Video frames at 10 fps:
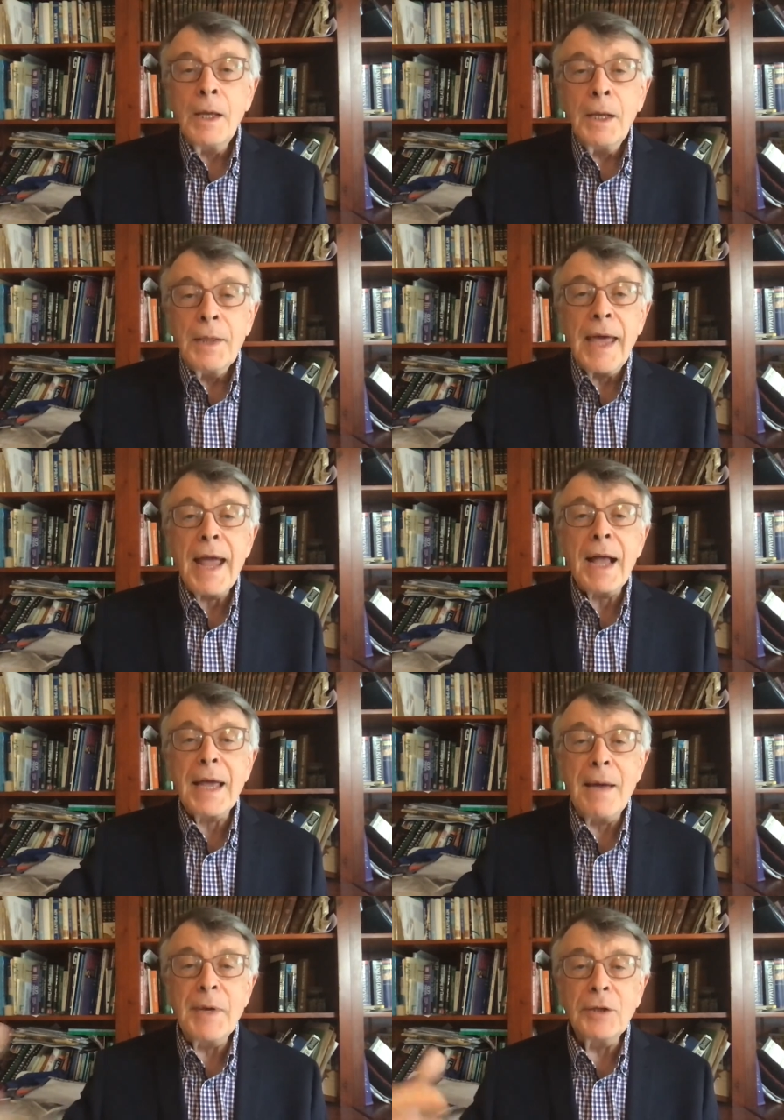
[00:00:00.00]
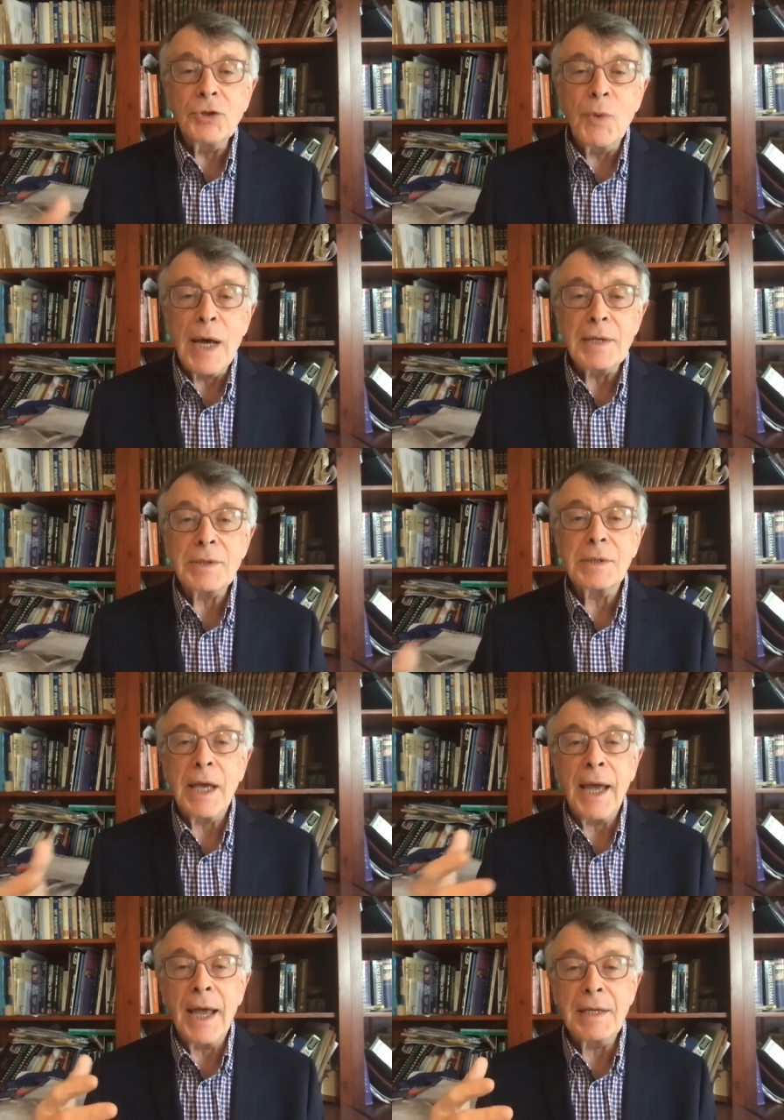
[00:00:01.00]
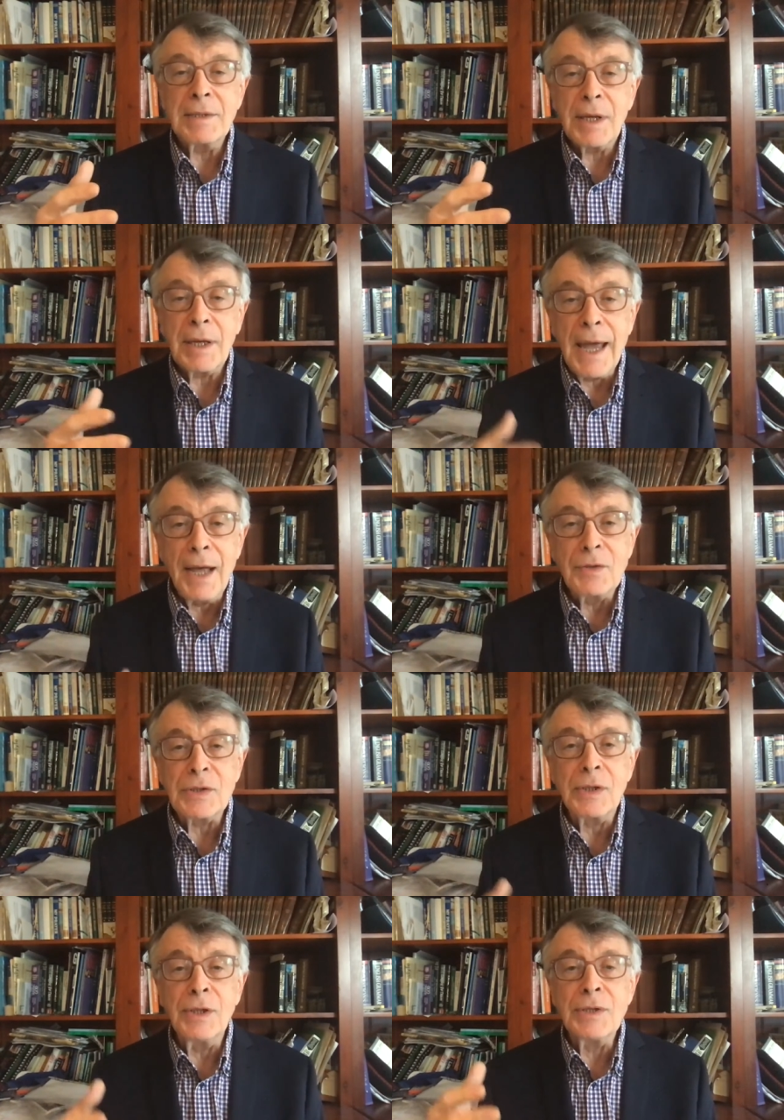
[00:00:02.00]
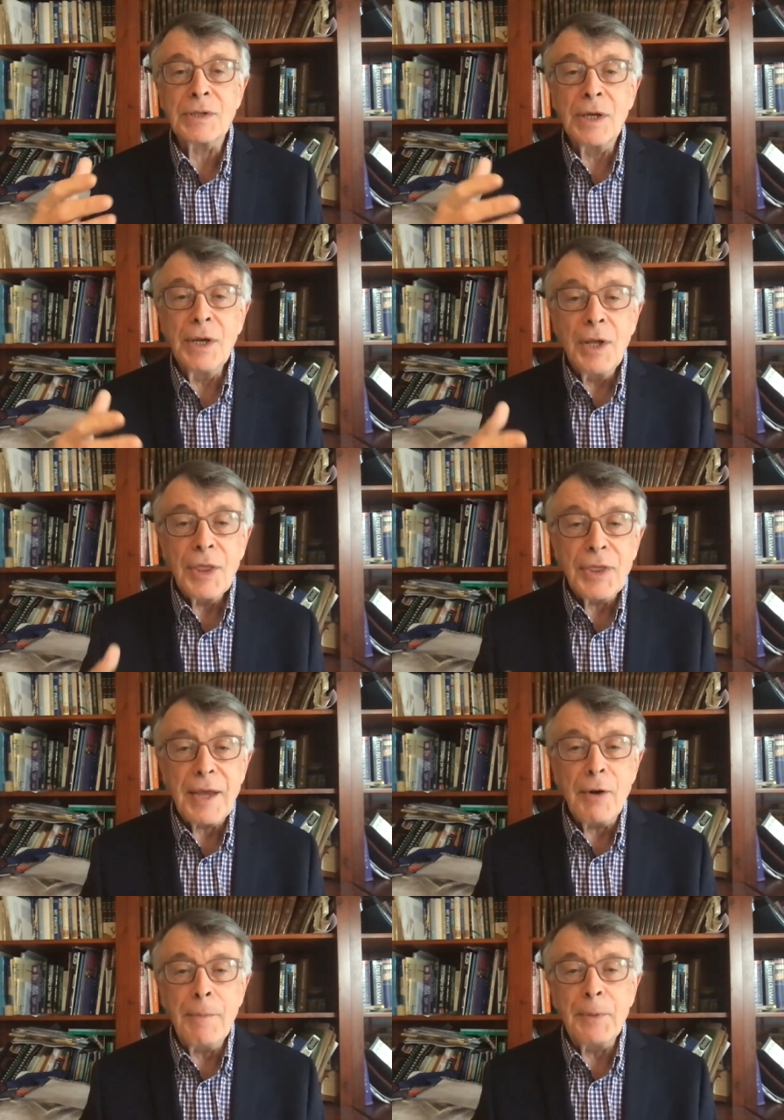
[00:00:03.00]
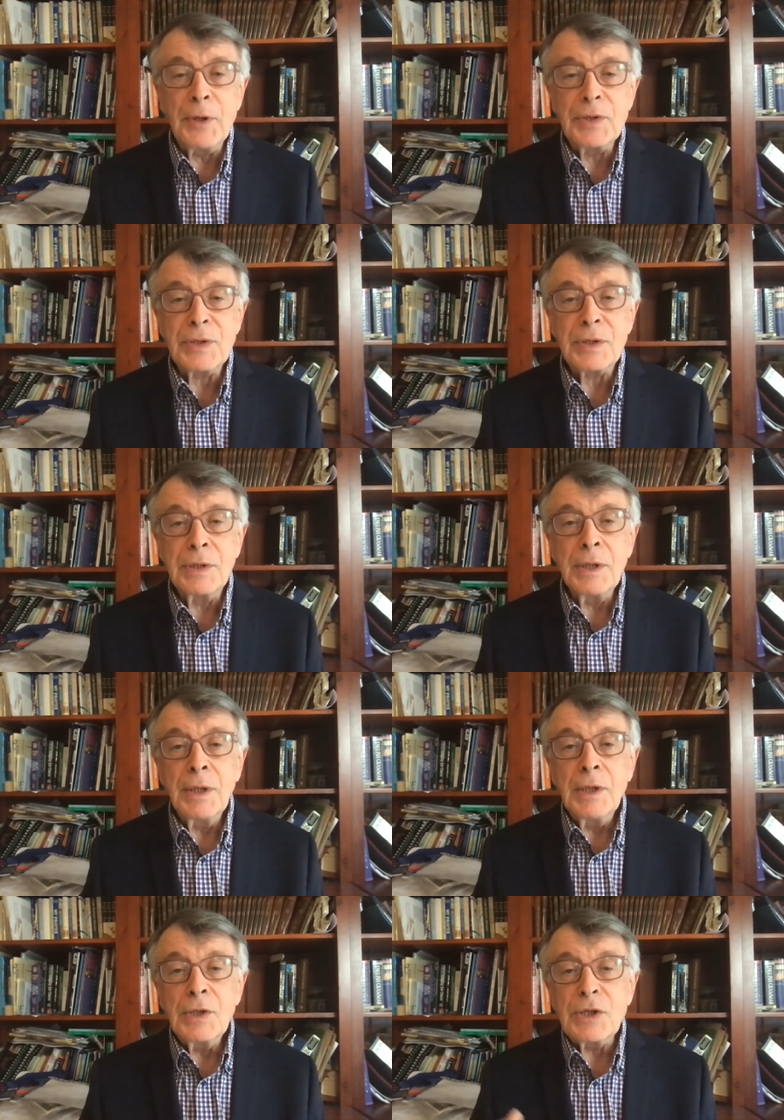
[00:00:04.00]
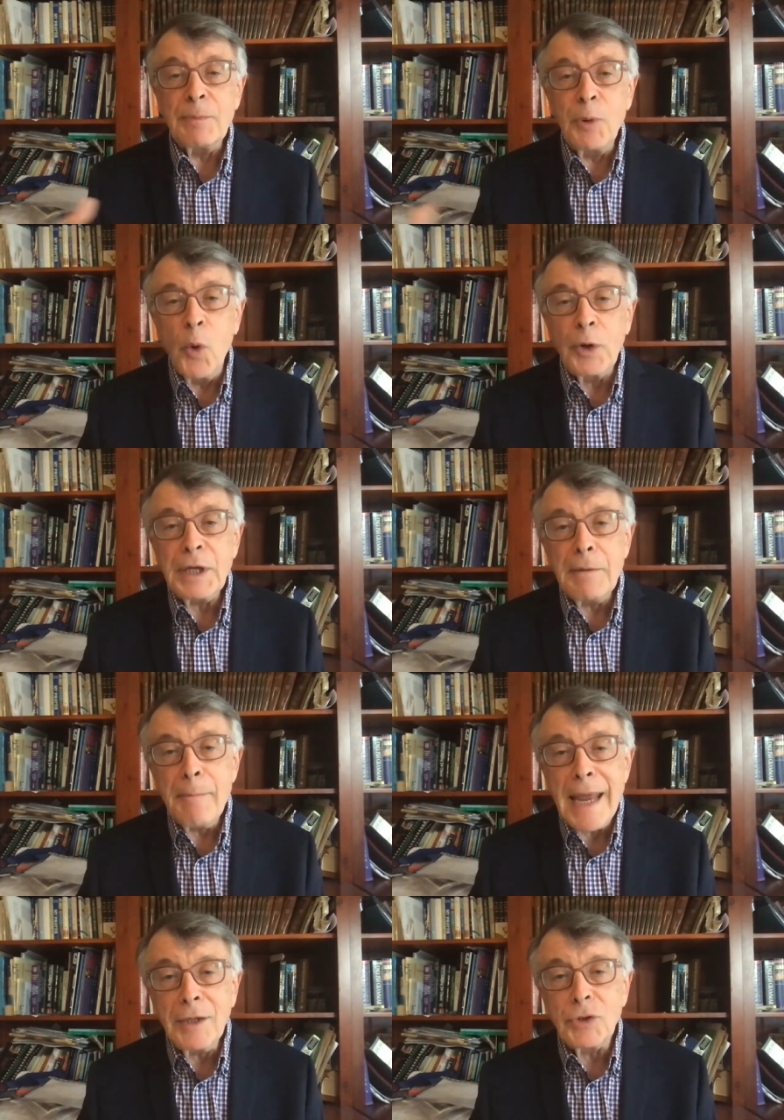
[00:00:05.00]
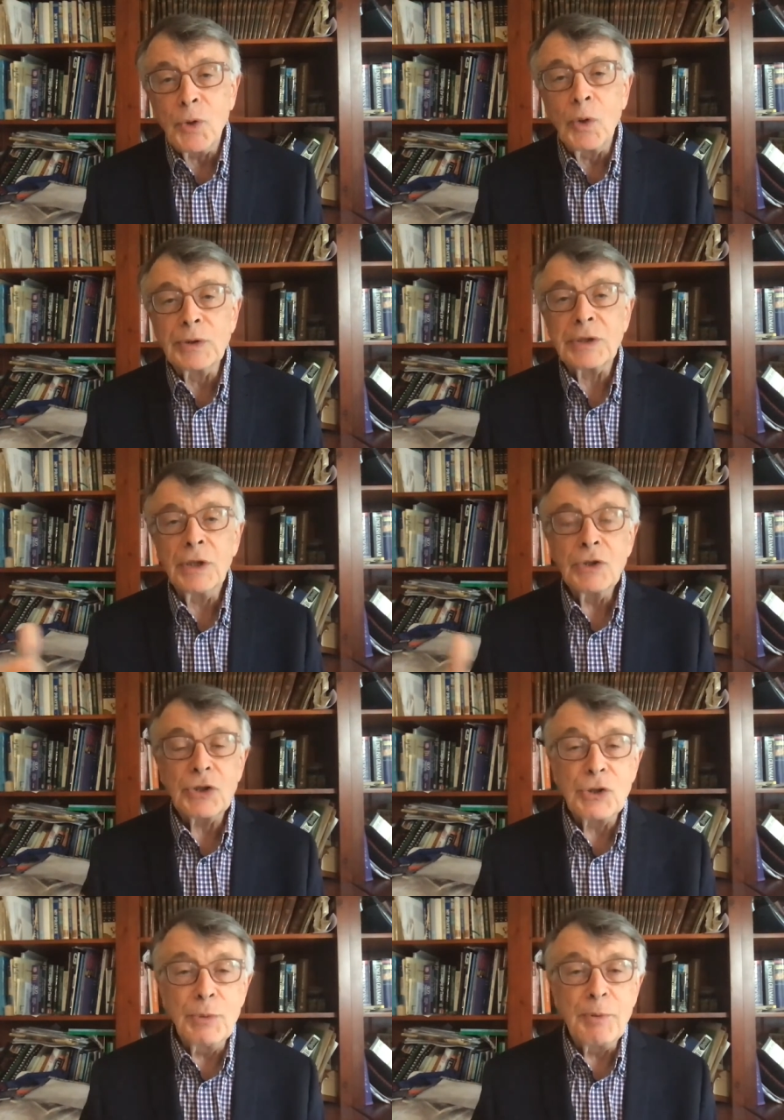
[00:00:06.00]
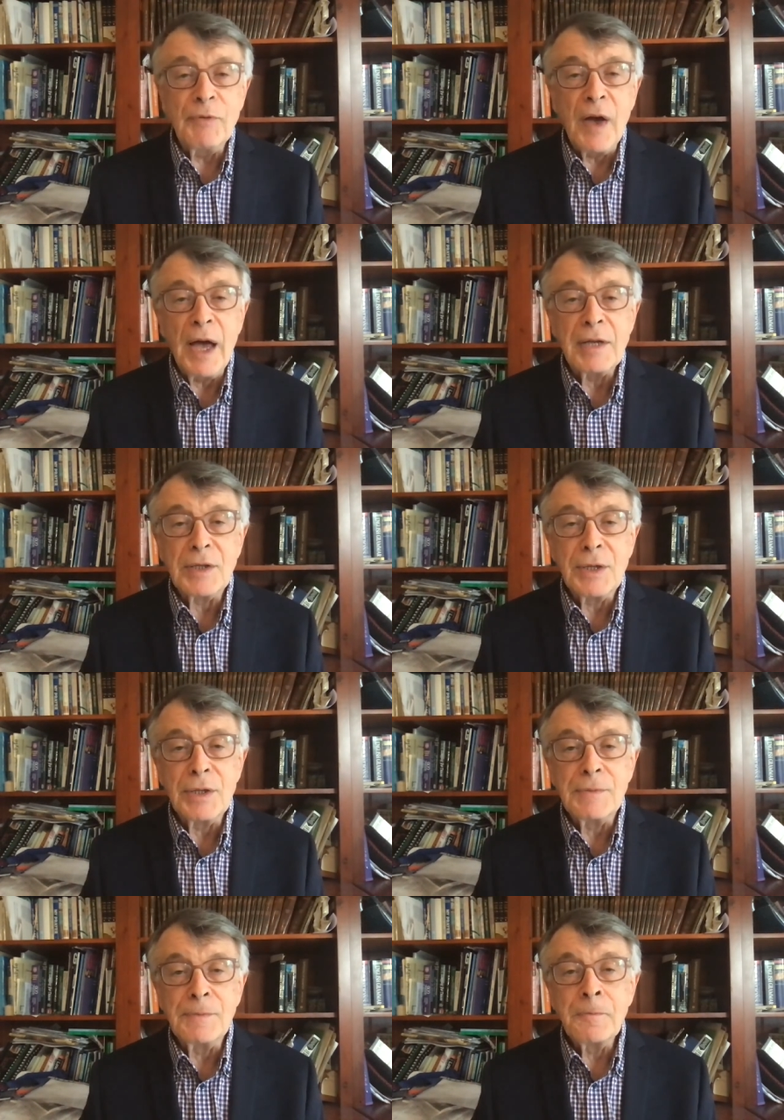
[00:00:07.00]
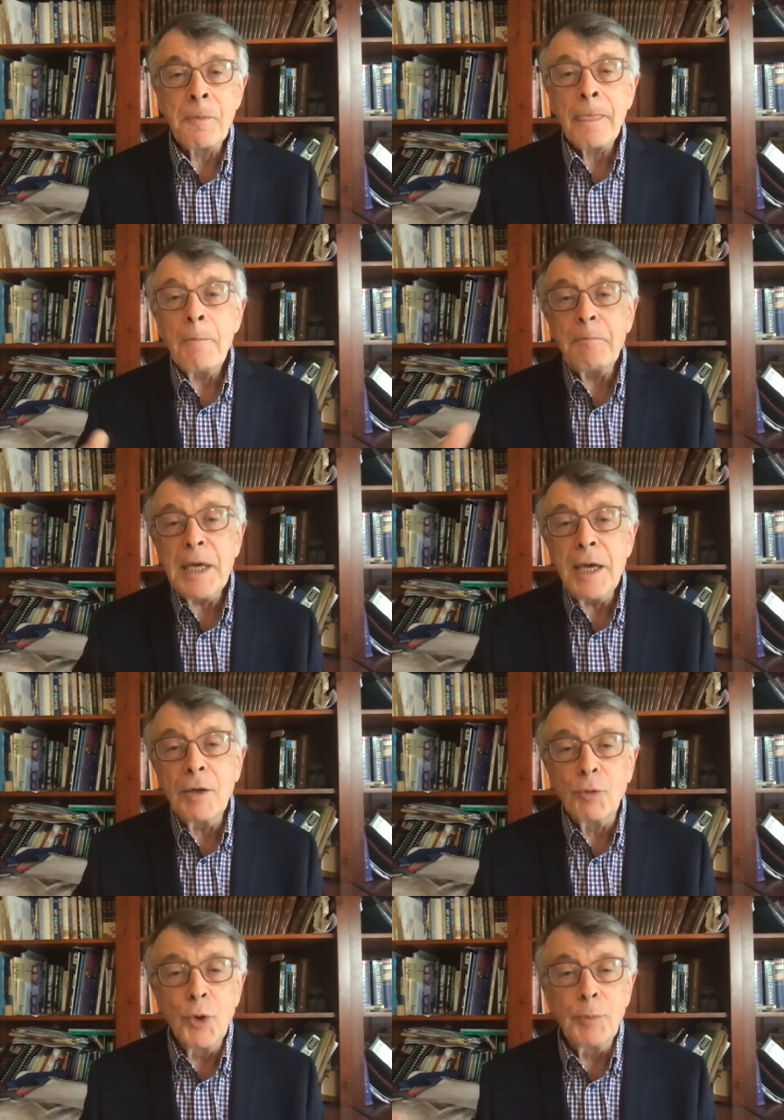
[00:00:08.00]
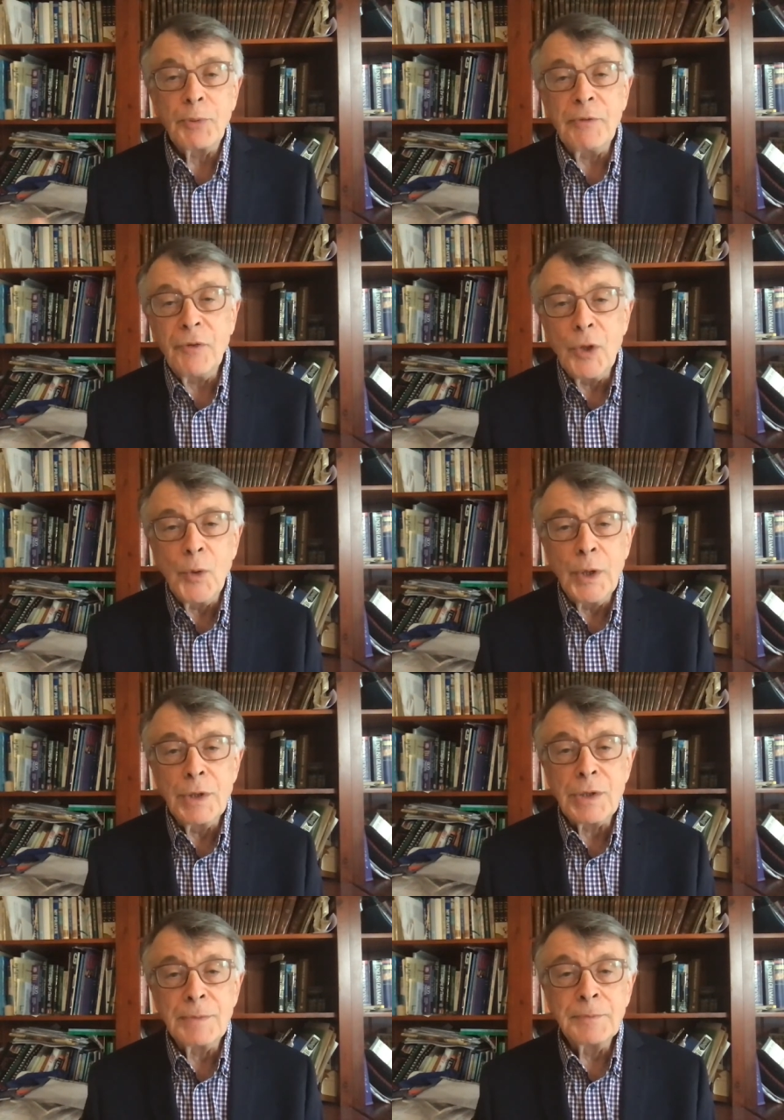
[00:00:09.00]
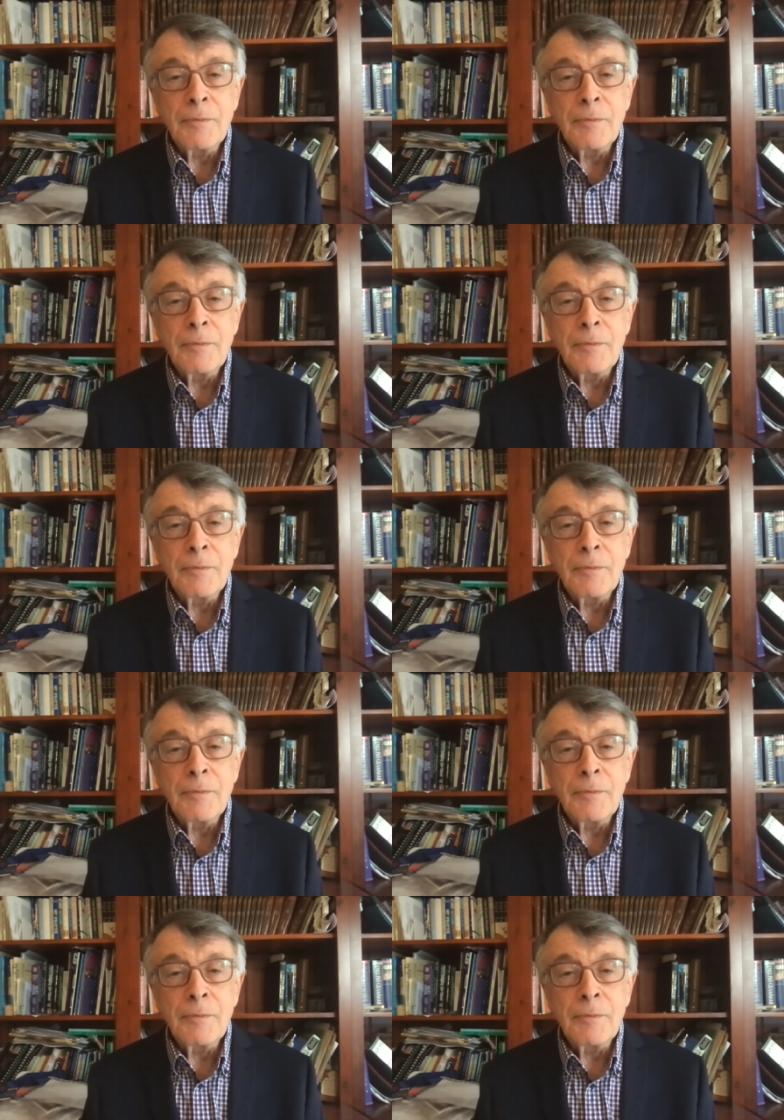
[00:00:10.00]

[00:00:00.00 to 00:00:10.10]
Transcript: They are coming to us as counselors, therapists, supporting mentors, supervisors, peer group reviewers,